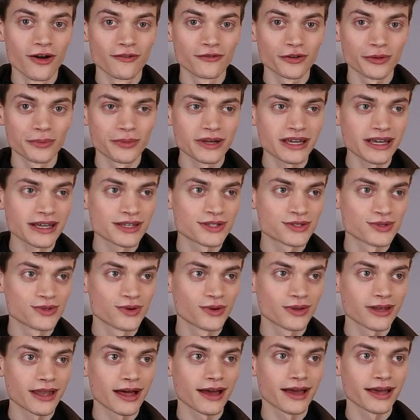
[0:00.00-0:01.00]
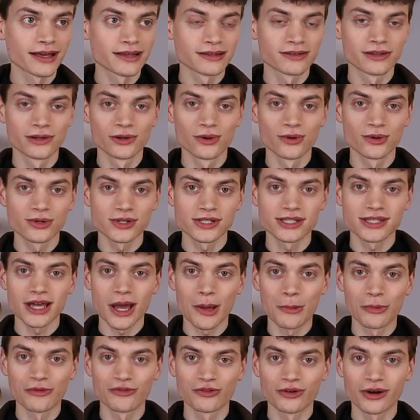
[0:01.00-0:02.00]
For me, it took like the longest
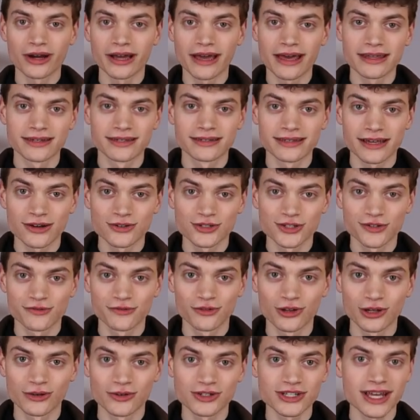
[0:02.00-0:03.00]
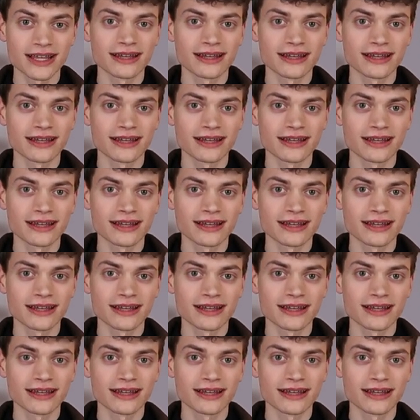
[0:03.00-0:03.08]
time before I had a thousand followers.